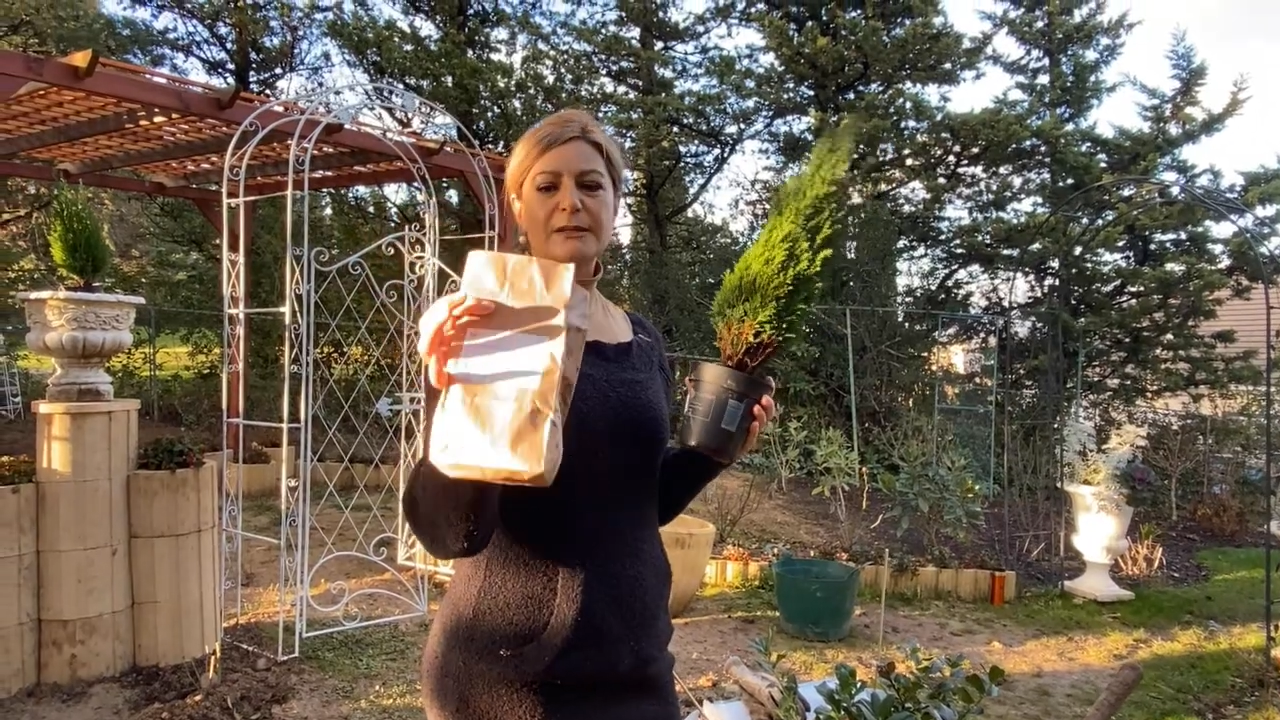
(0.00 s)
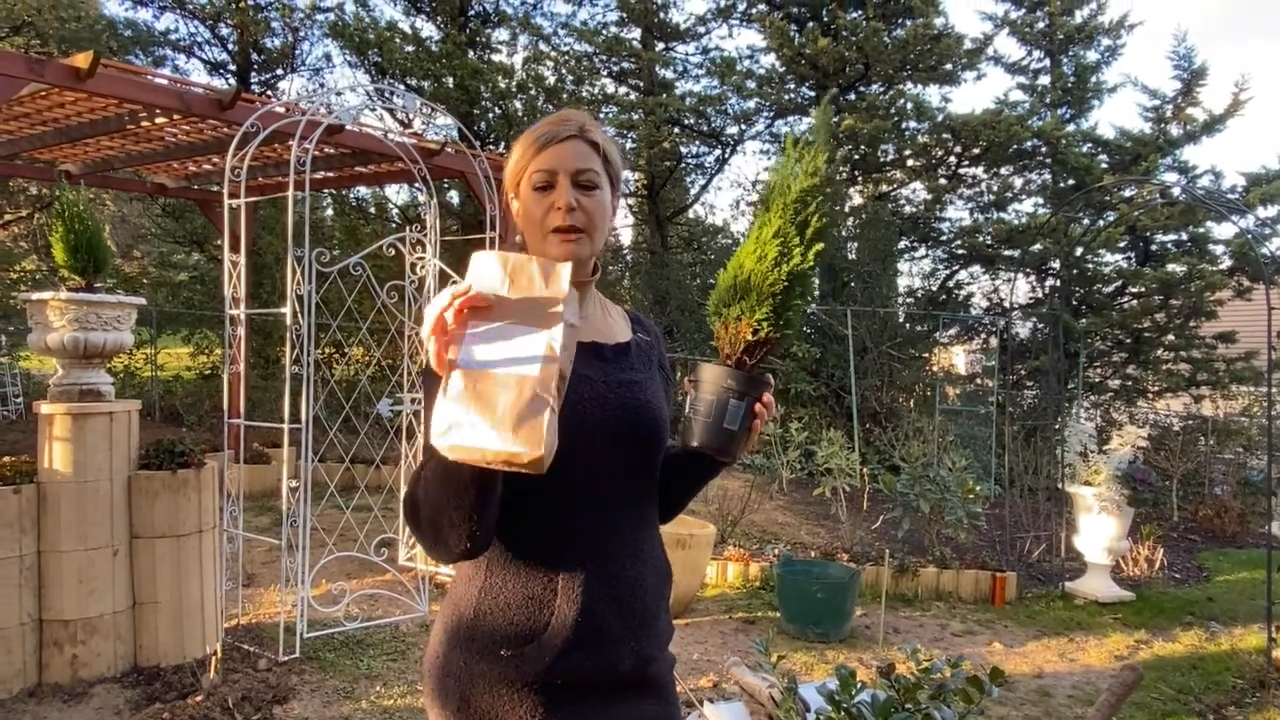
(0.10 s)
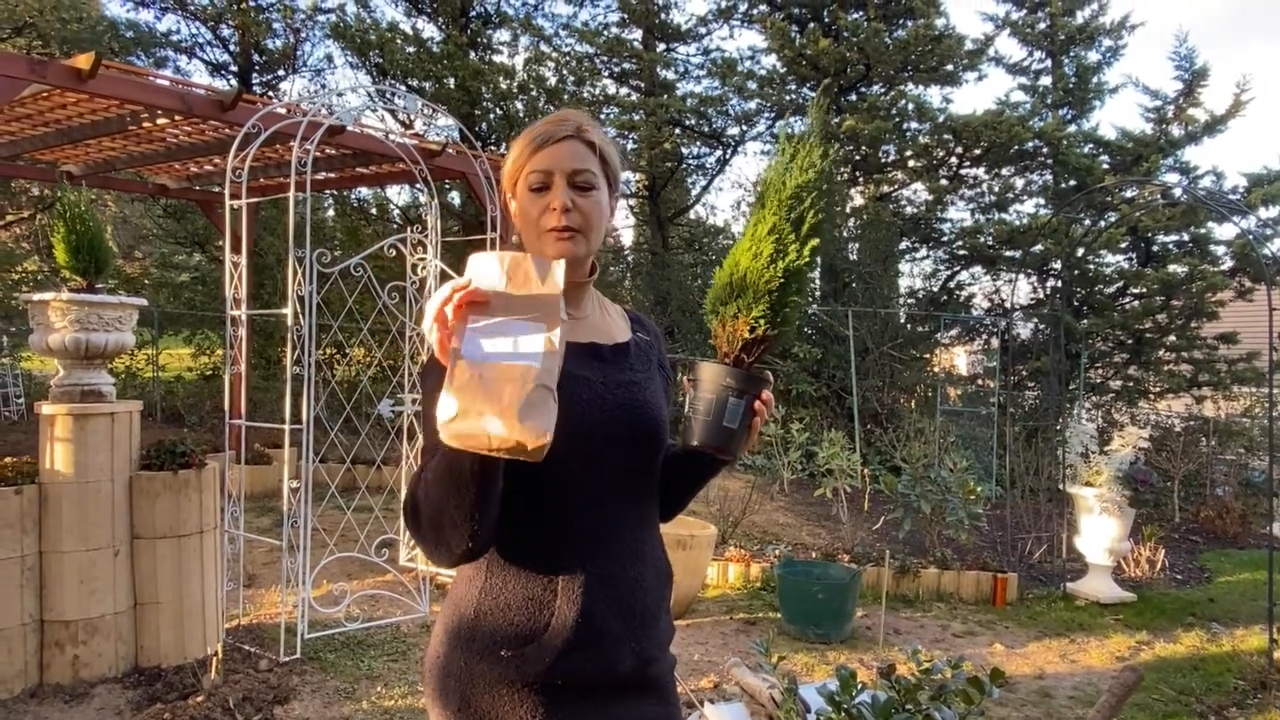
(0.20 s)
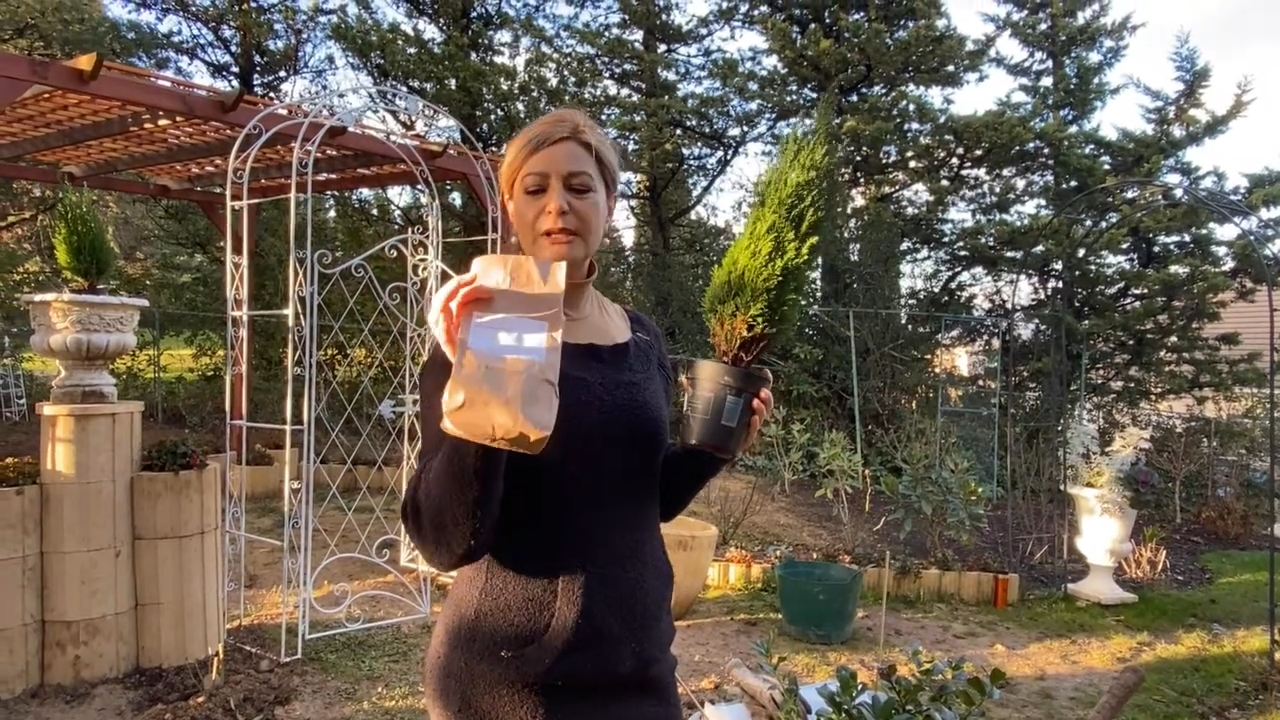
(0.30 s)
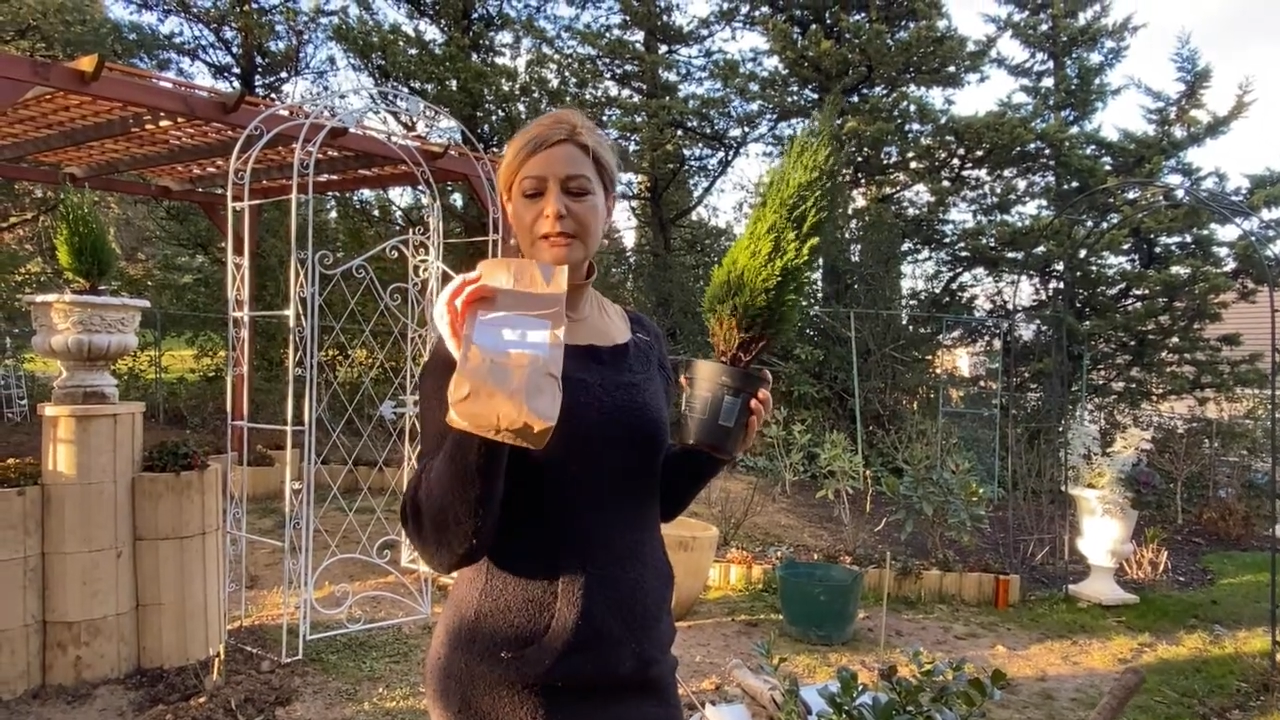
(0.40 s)

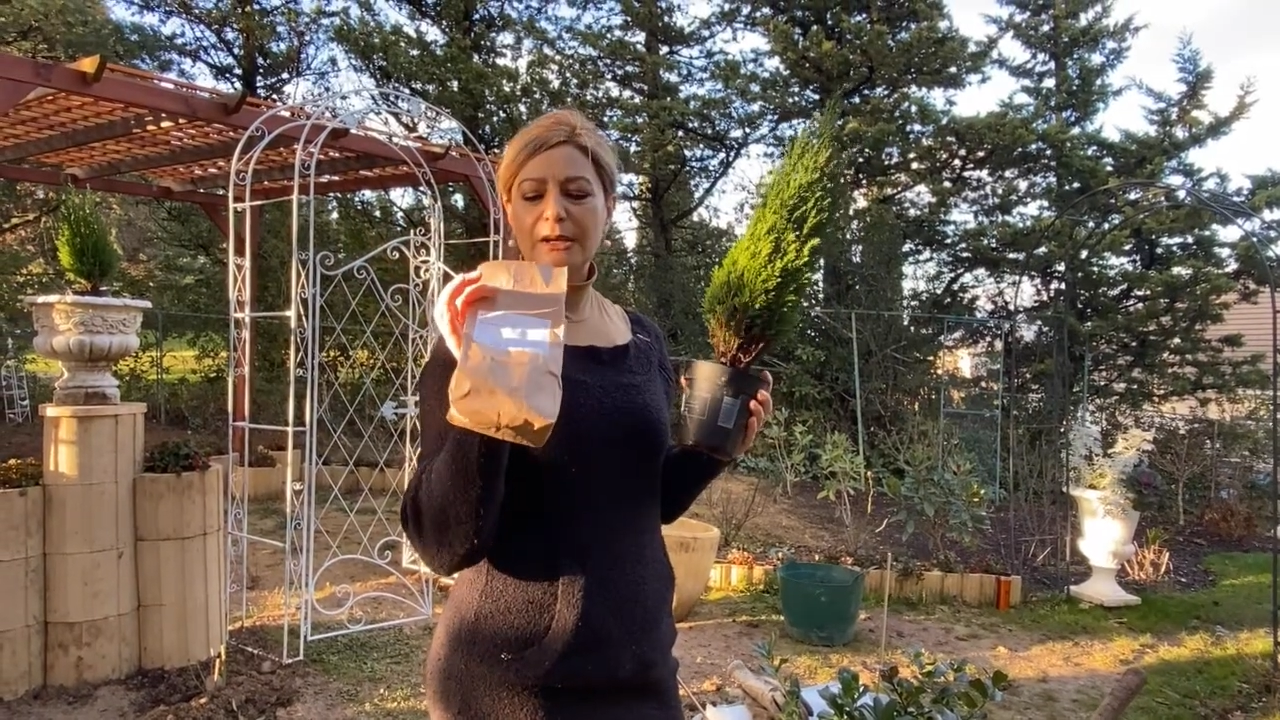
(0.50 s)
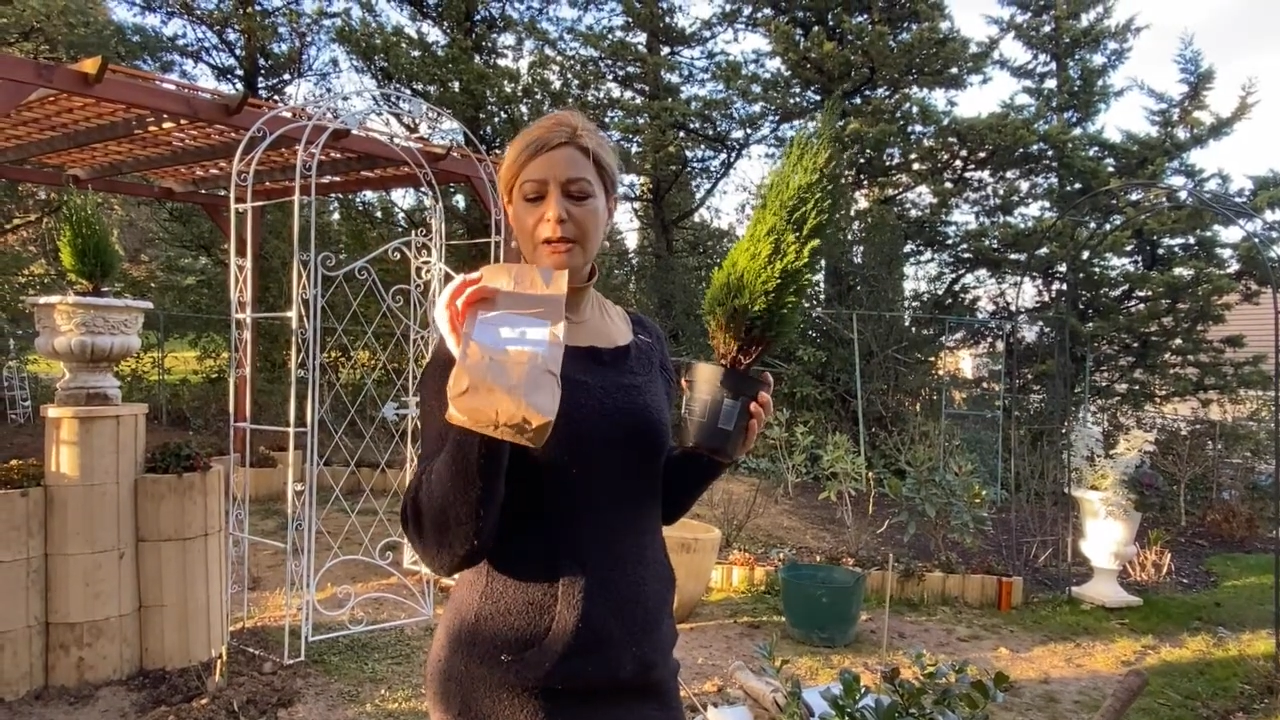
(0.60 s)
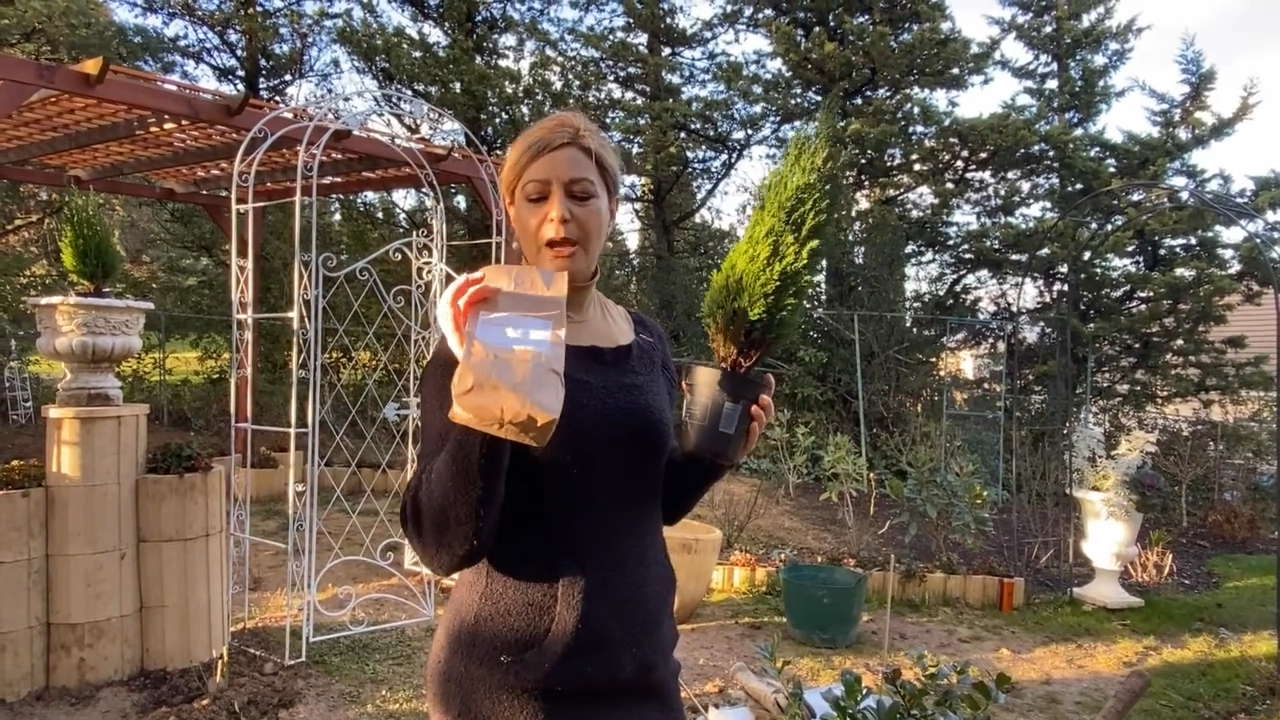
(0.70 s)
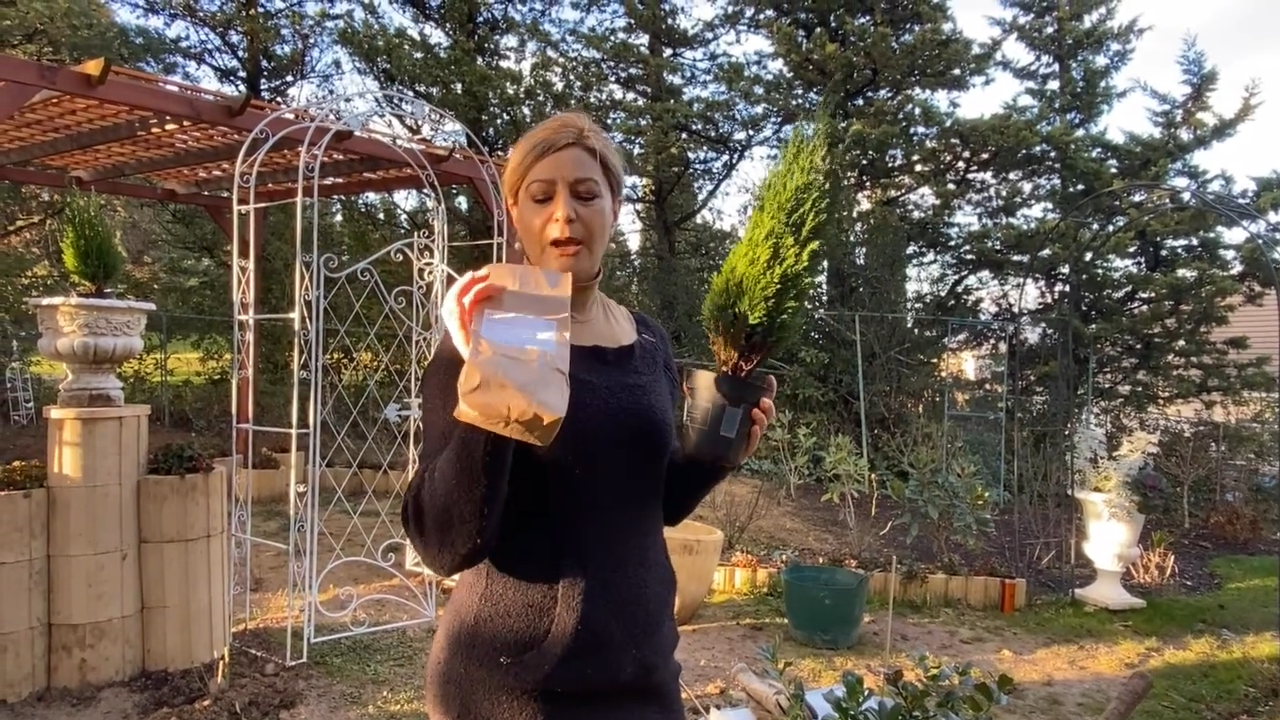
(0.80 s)
Now these are